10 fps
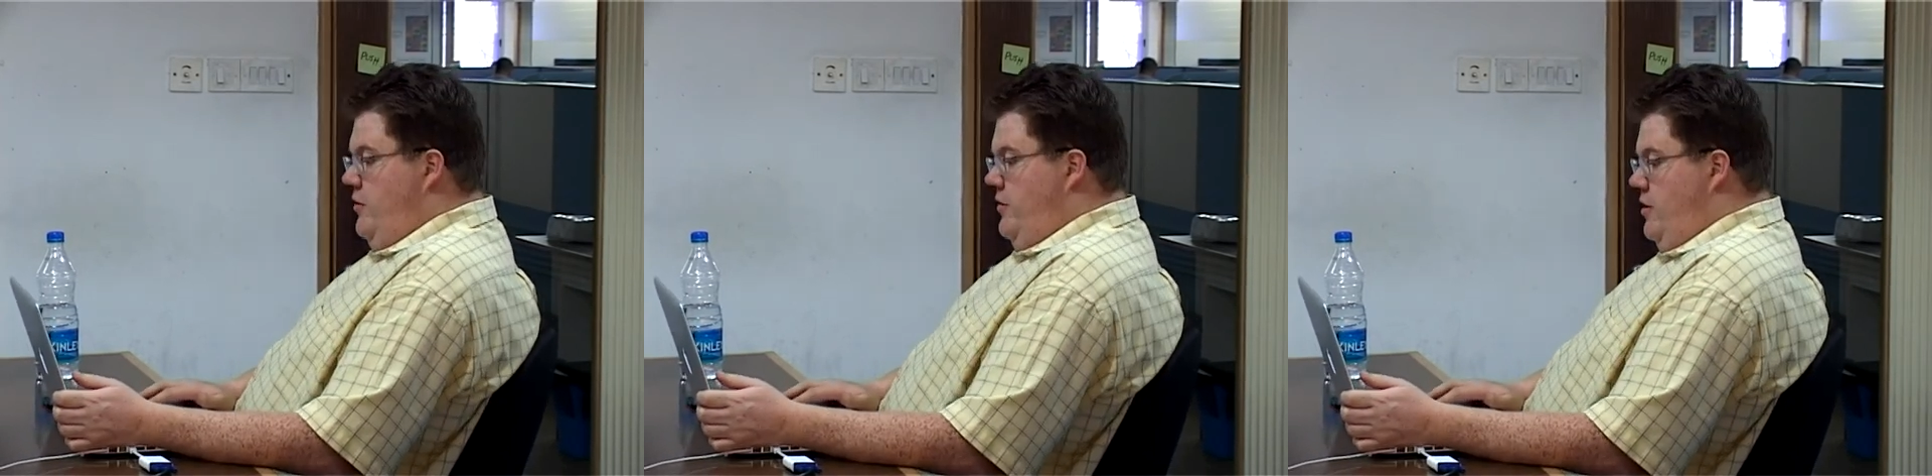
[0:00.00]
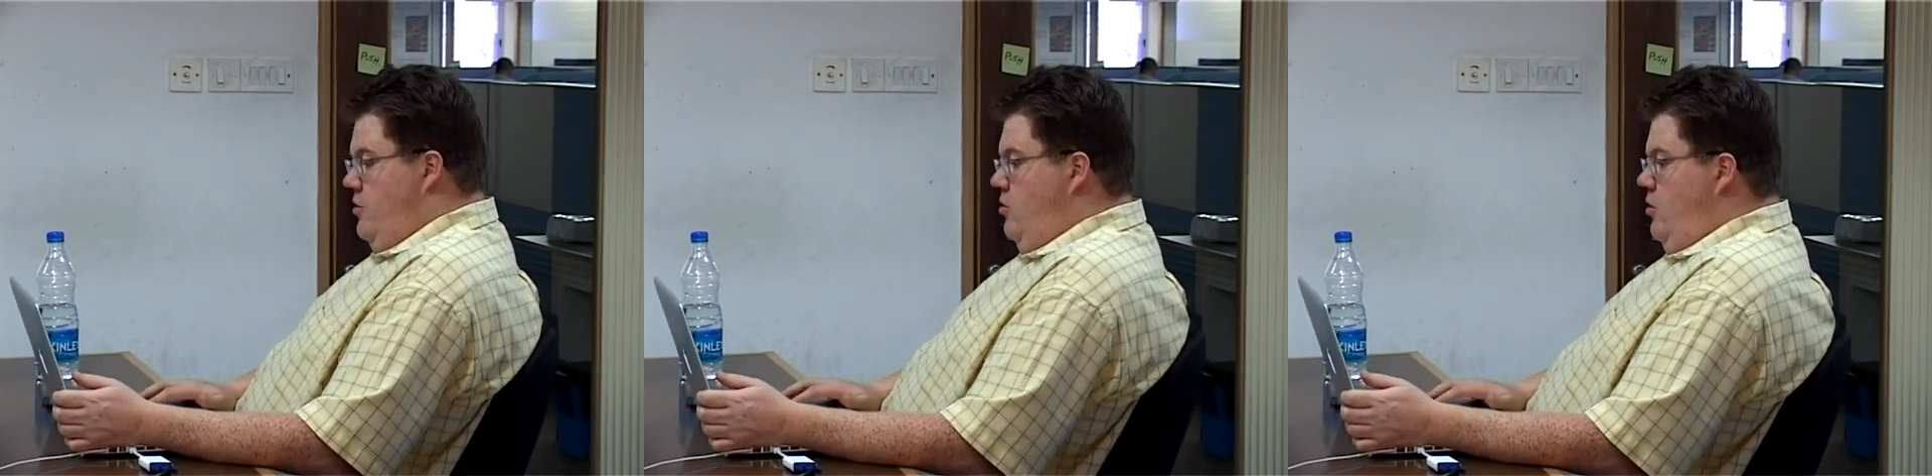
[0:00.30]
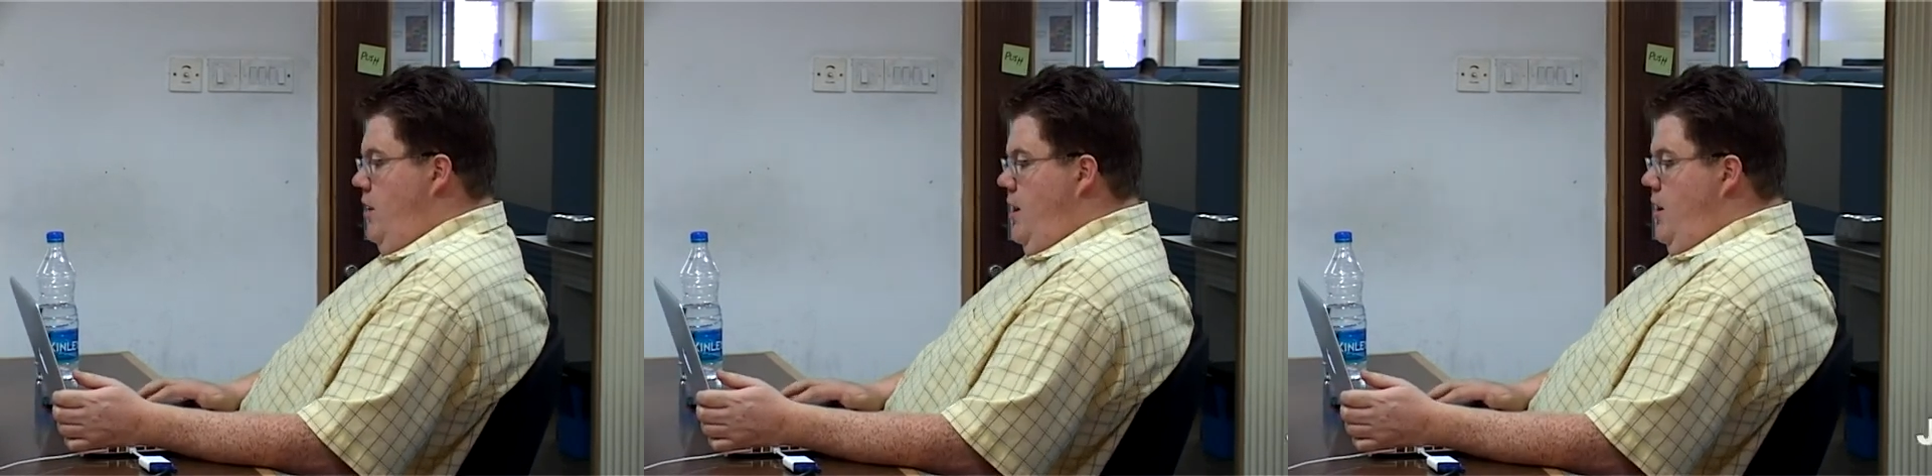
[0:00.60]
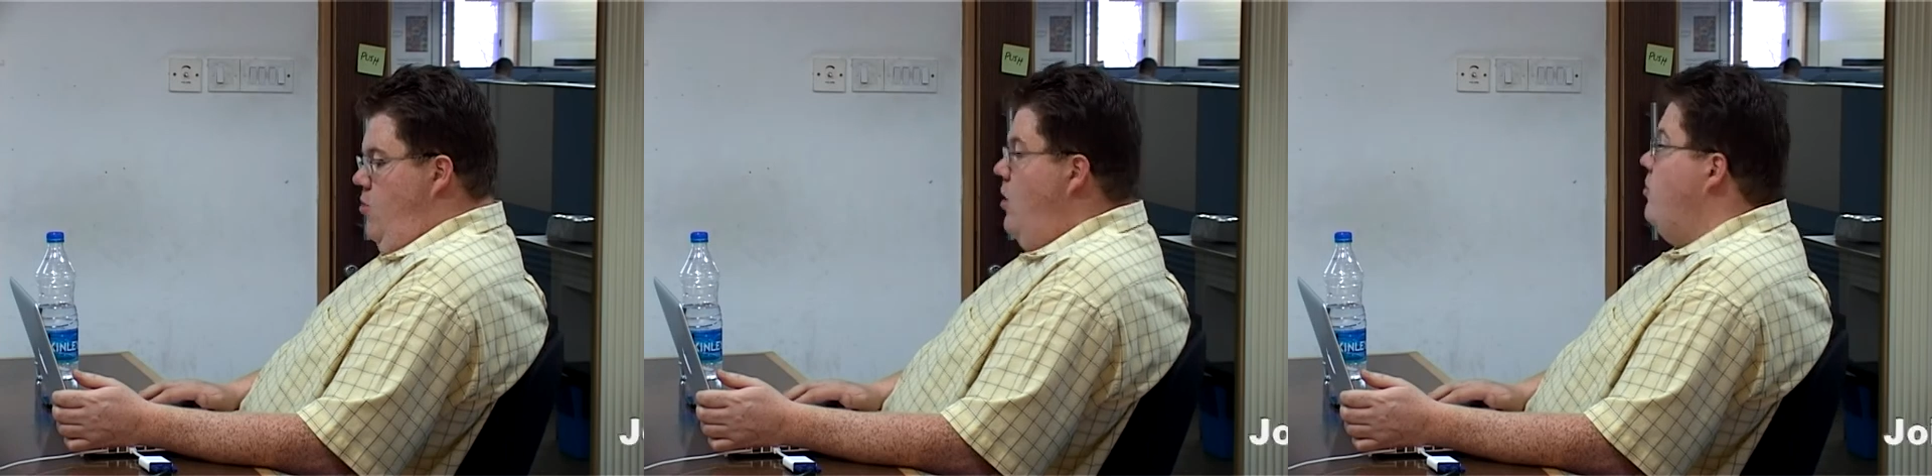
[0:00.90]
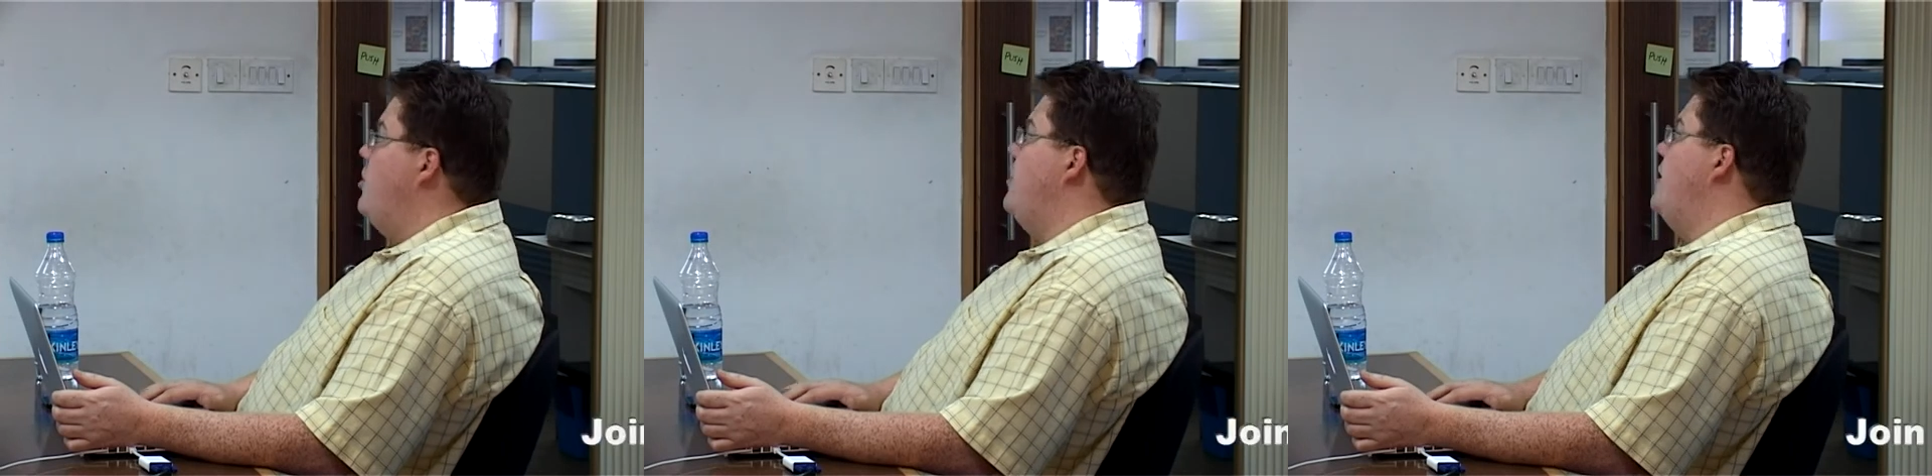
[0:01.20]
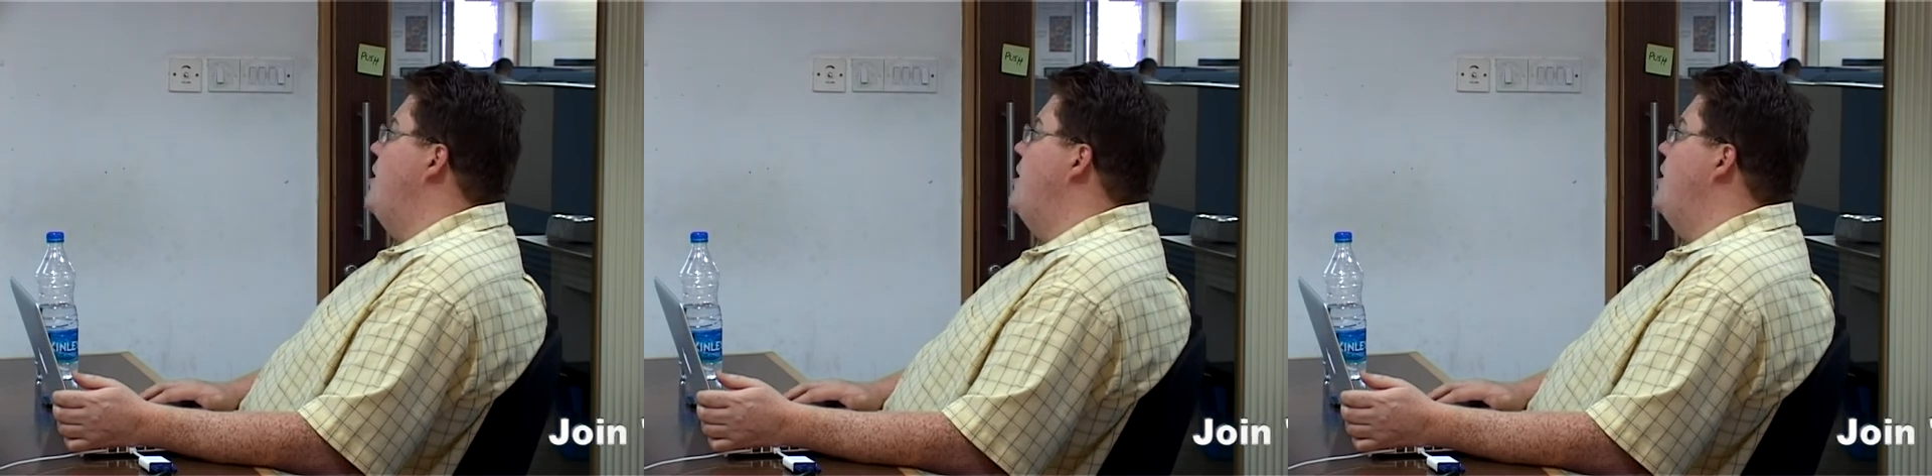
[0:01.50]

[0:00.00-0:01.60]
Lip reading: So what we're going to